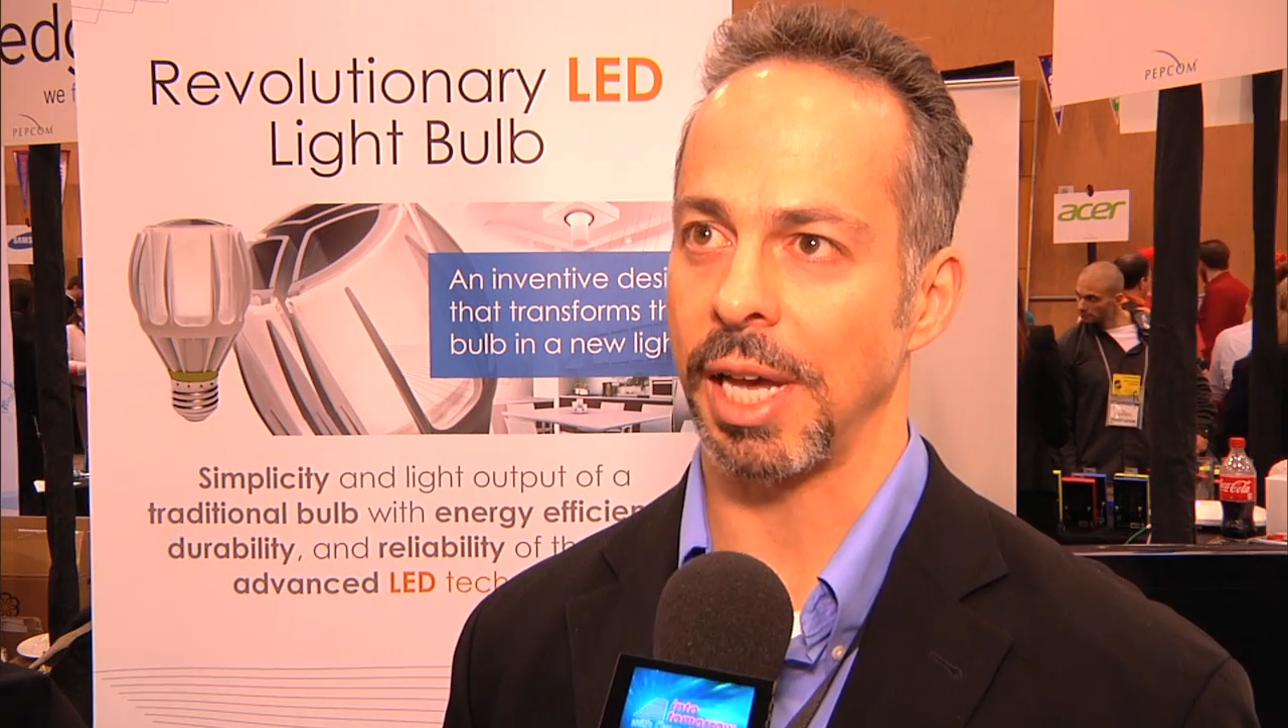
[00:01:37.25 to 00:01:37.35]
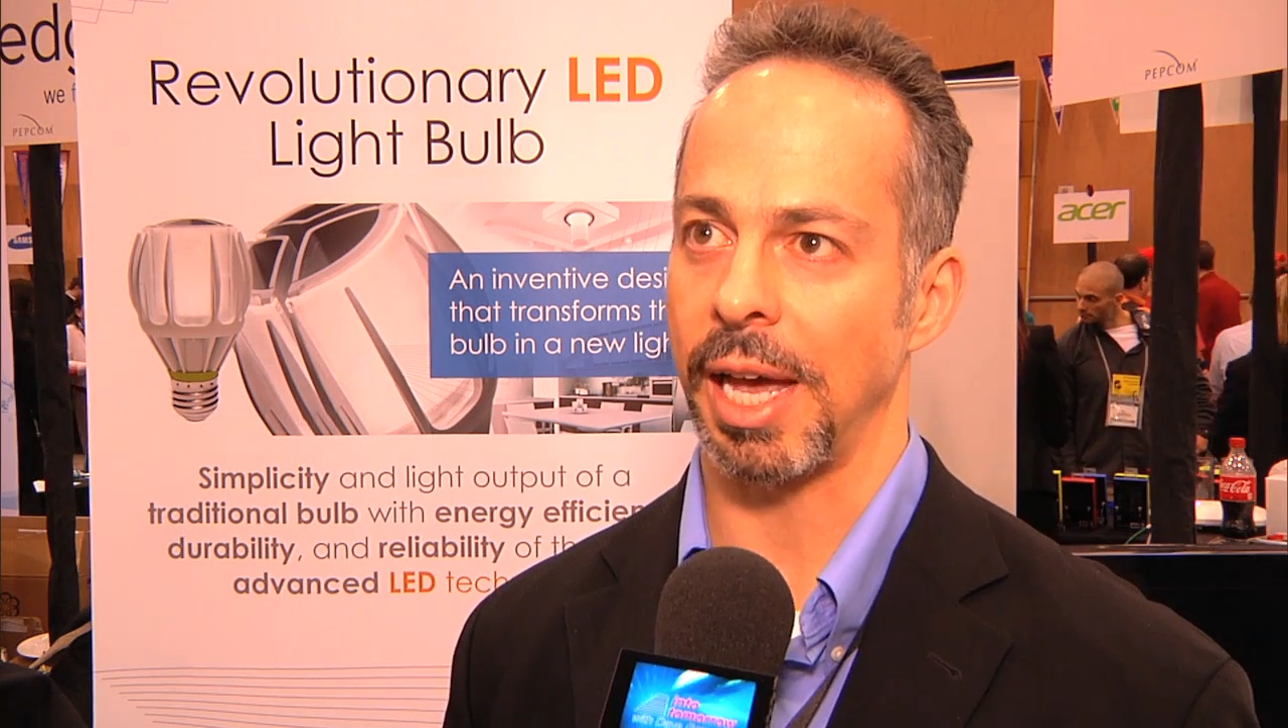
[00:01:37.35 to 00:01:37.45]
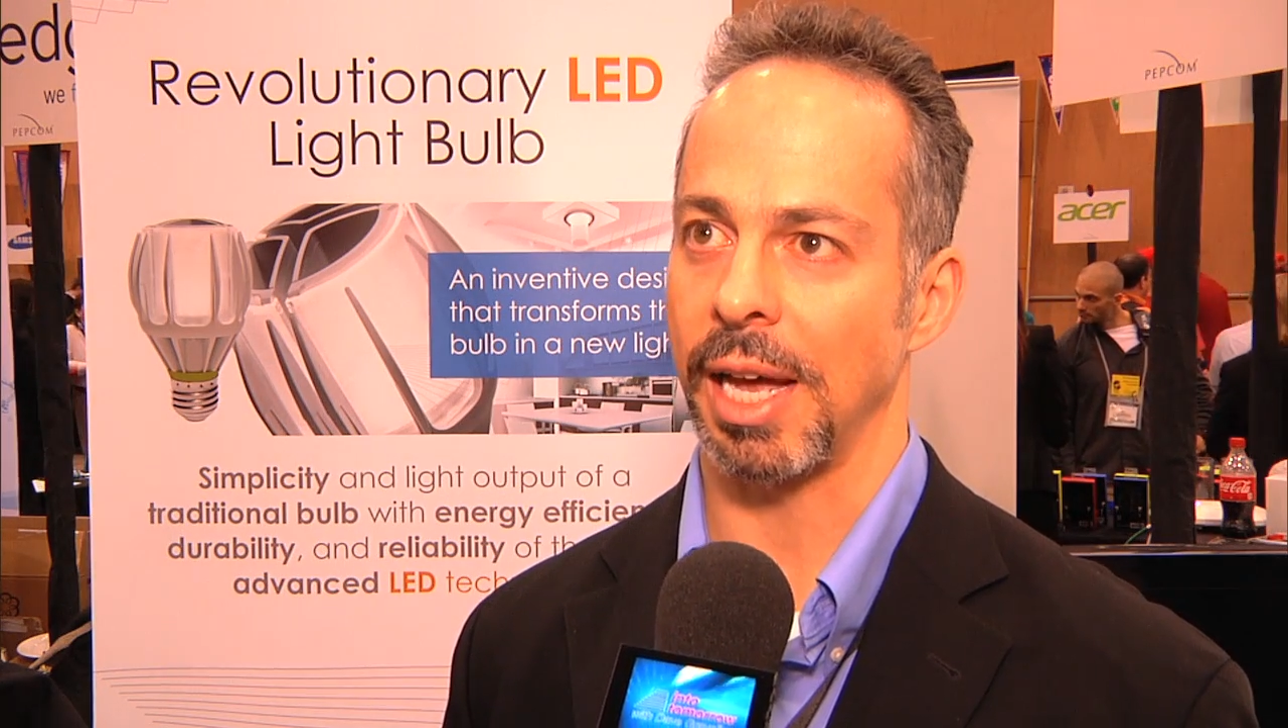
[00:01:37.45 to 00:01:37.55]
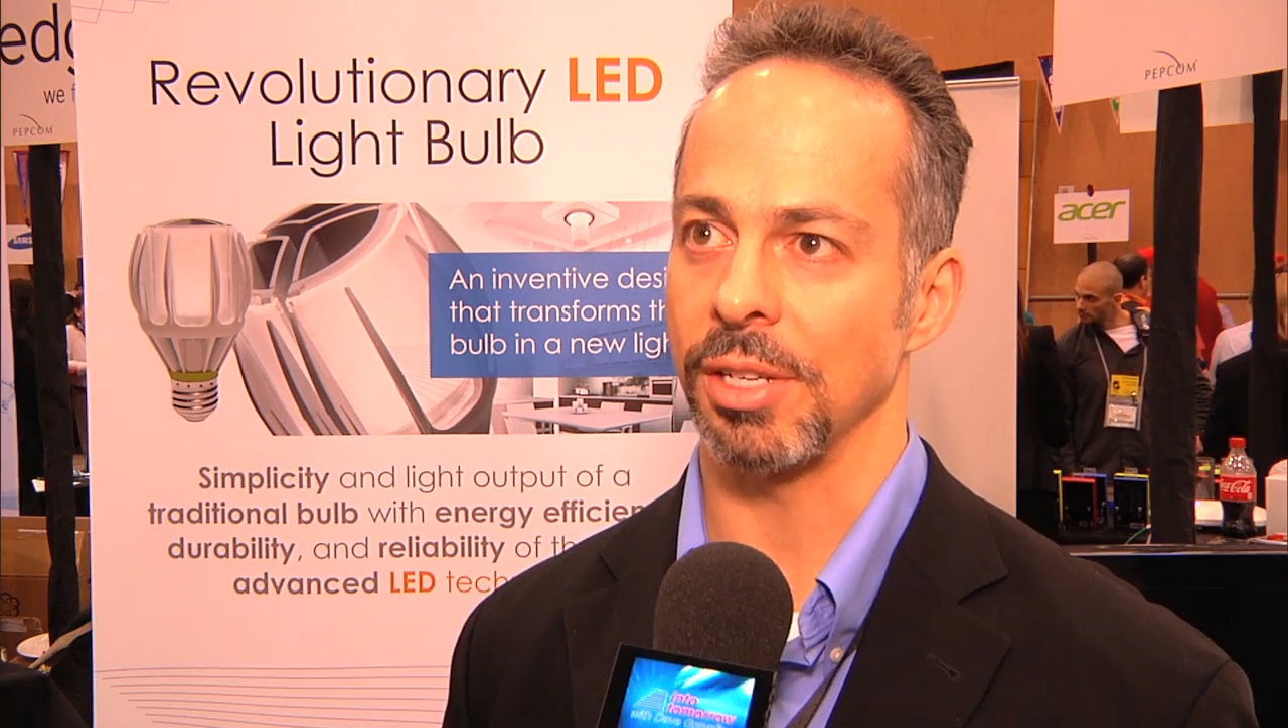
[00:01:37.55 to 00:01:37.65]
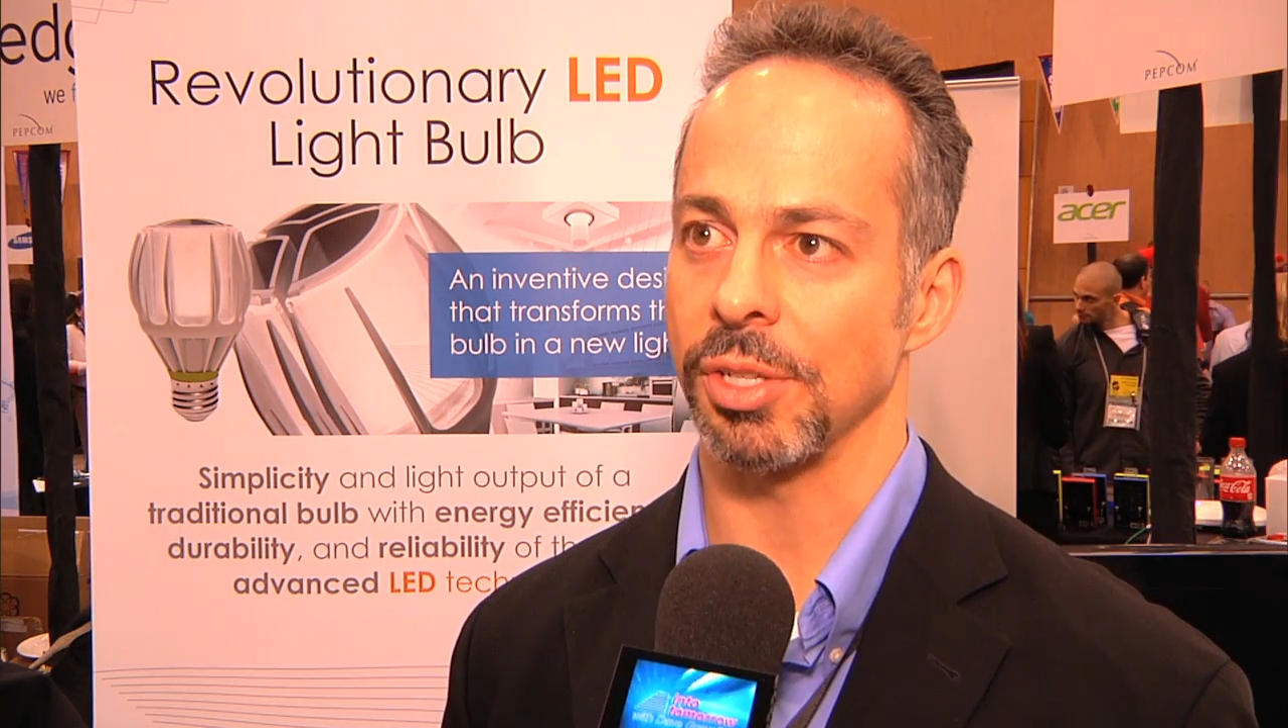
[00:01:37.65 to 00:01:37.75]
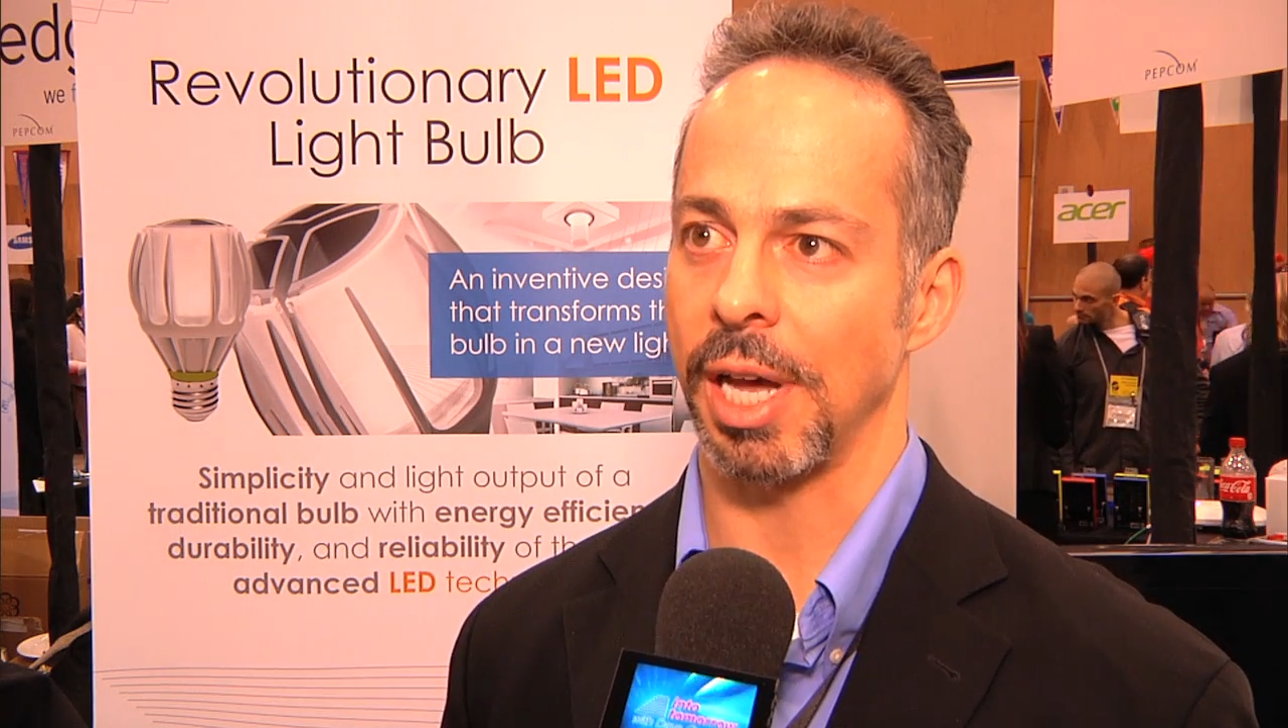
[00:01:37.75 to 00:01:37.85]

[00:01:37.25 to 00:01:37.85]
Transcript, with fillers: cans